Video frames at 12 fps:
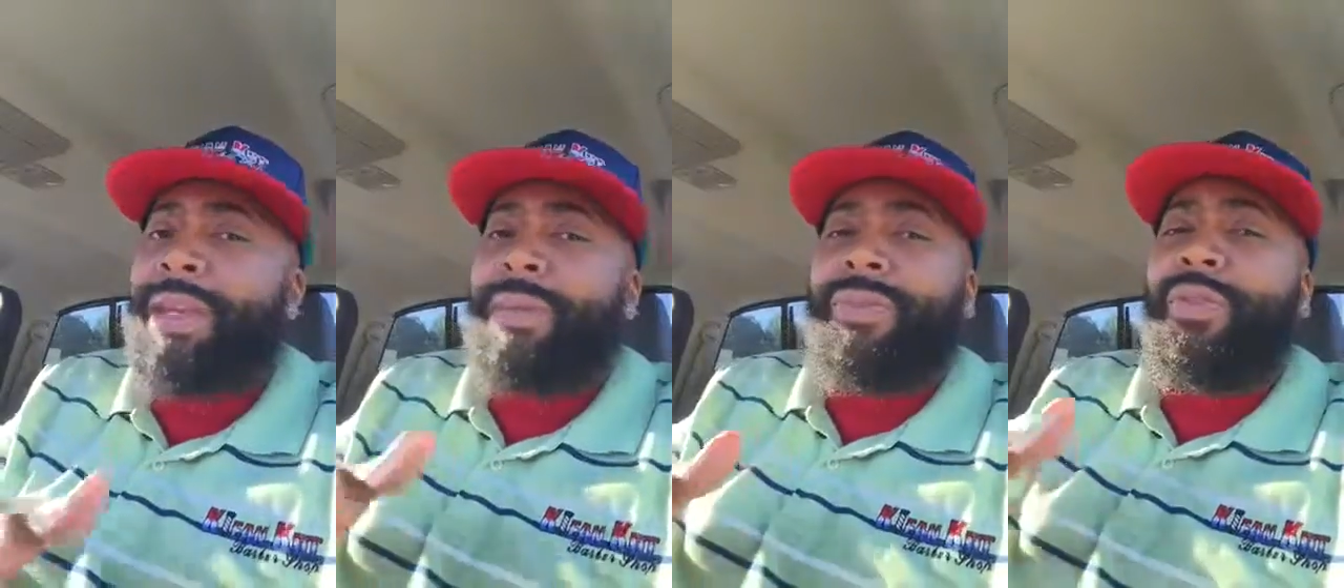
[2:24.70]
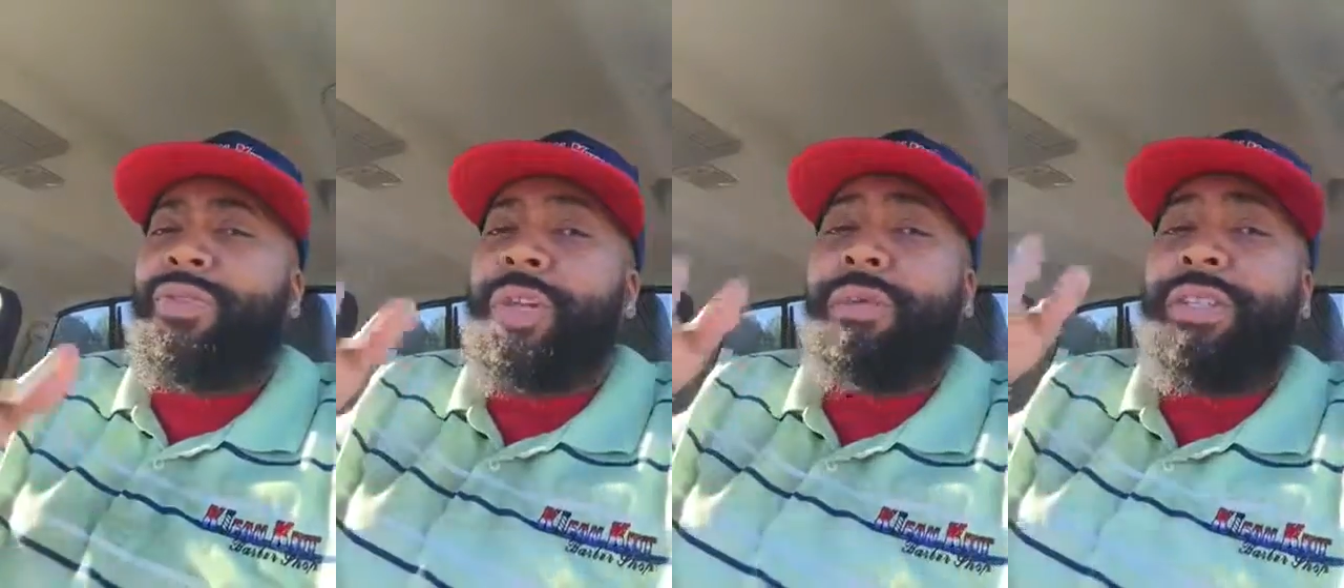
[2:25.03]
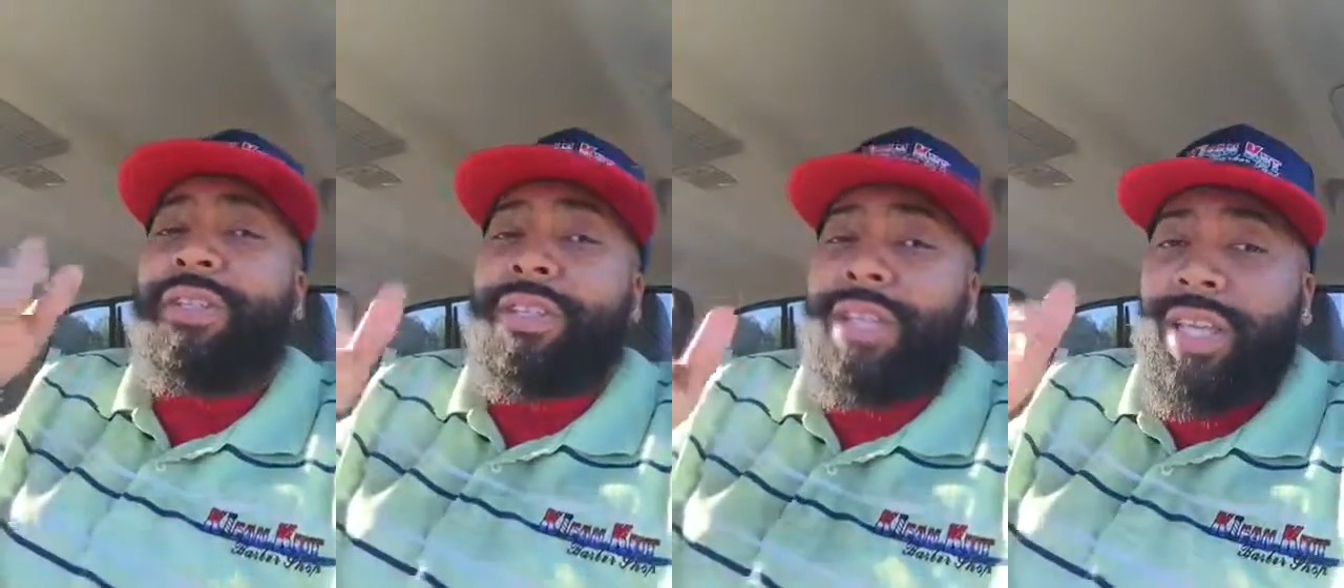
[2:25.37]
Come through, see what
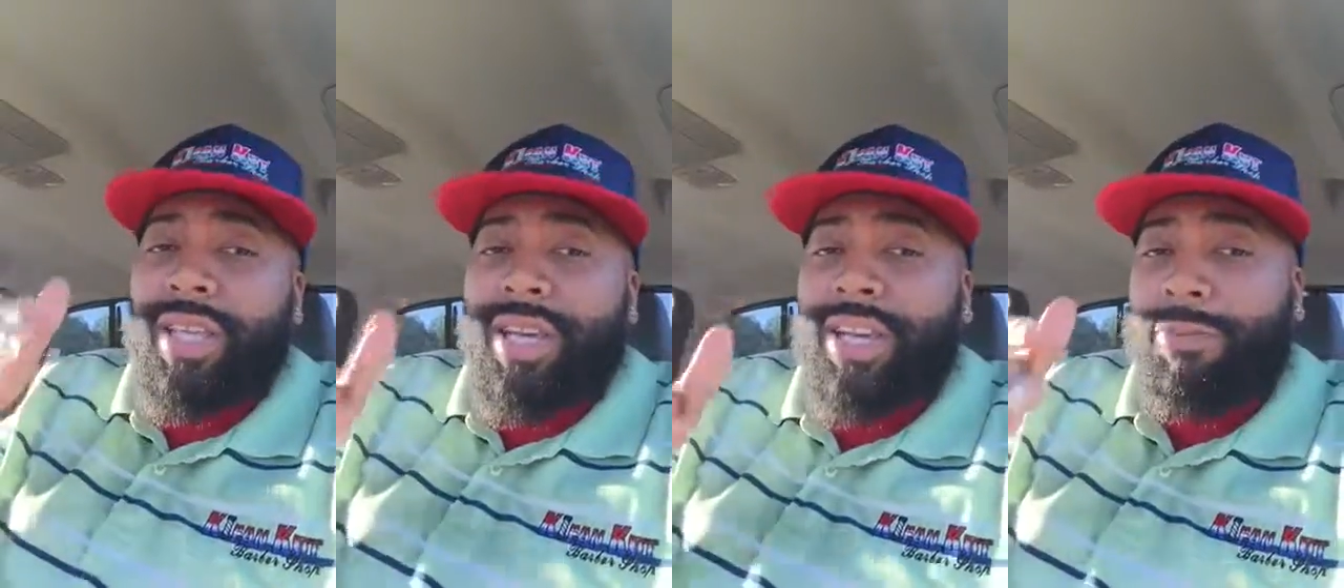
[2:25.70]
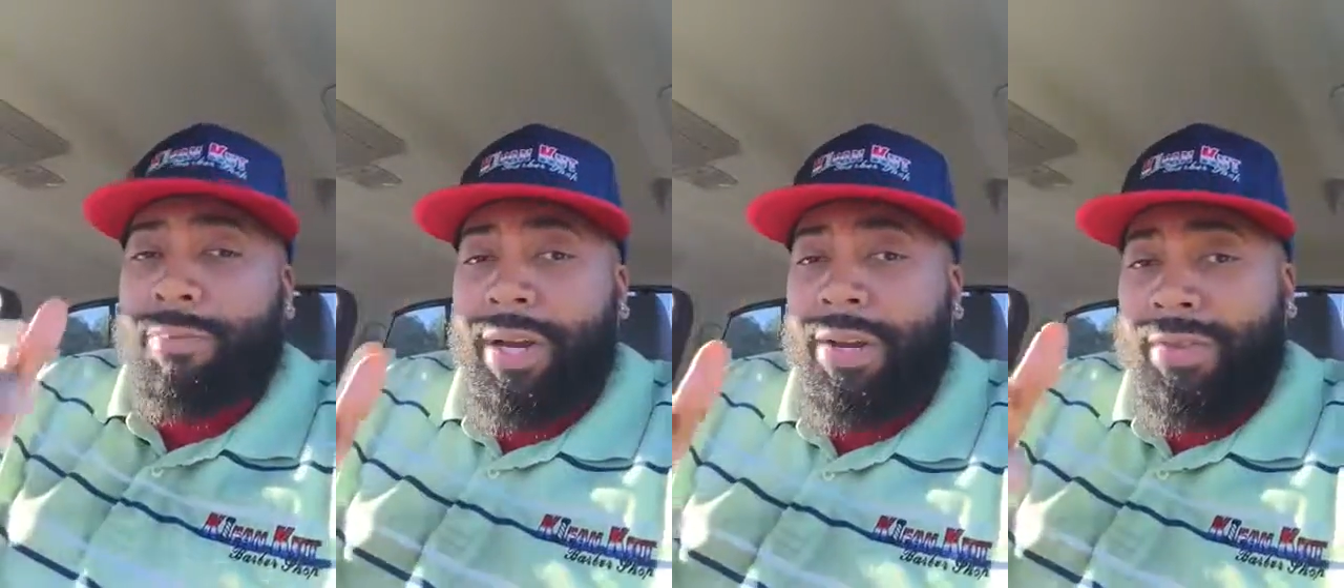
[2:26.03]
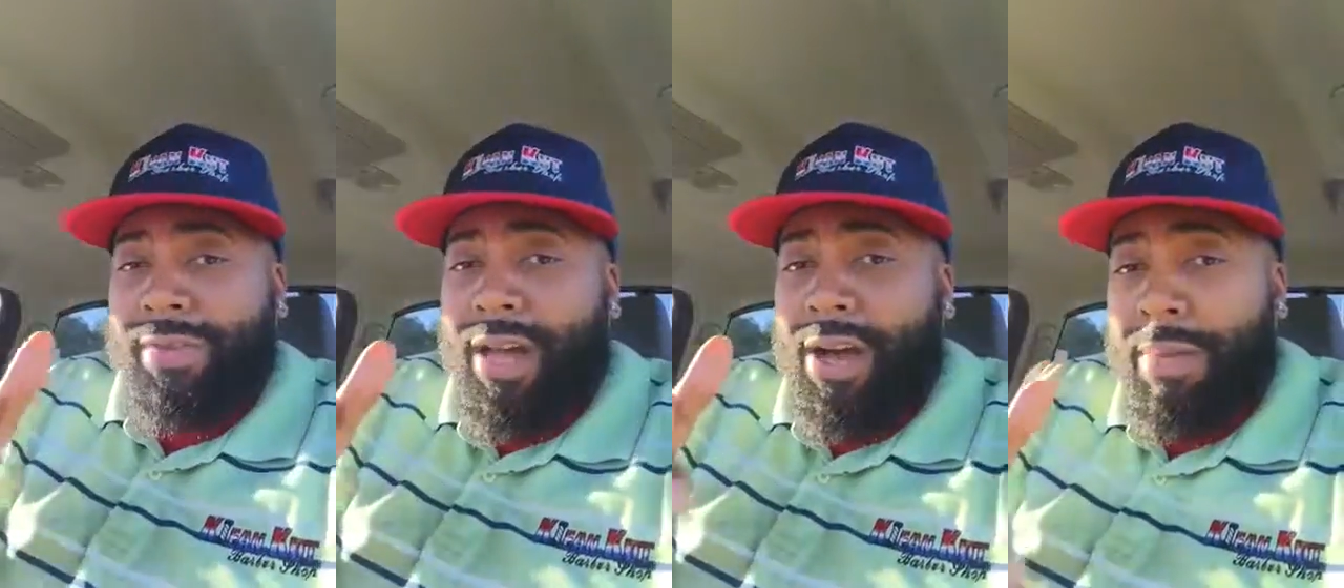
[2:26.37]
this clean cut
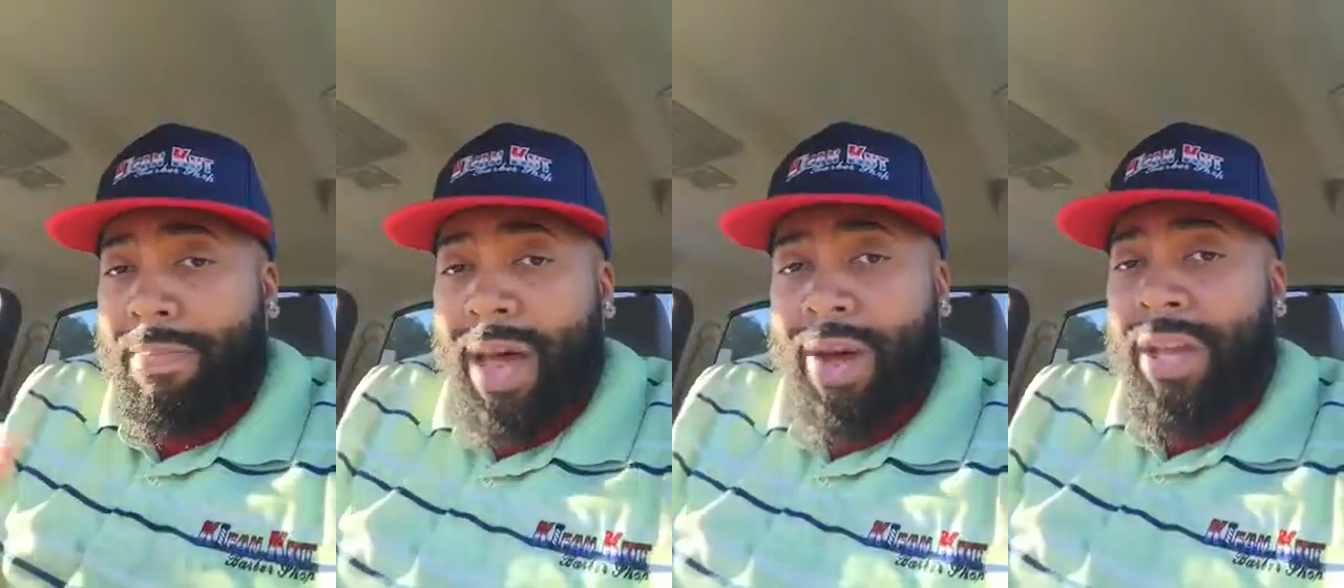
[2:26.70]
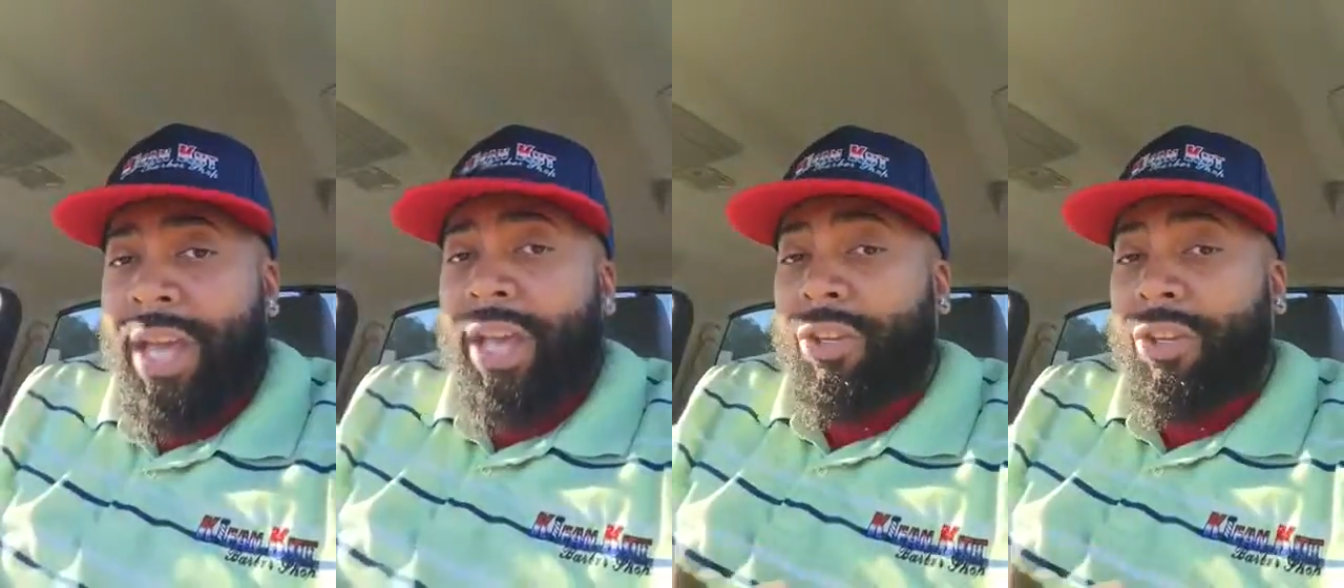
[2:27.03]
experience is all about.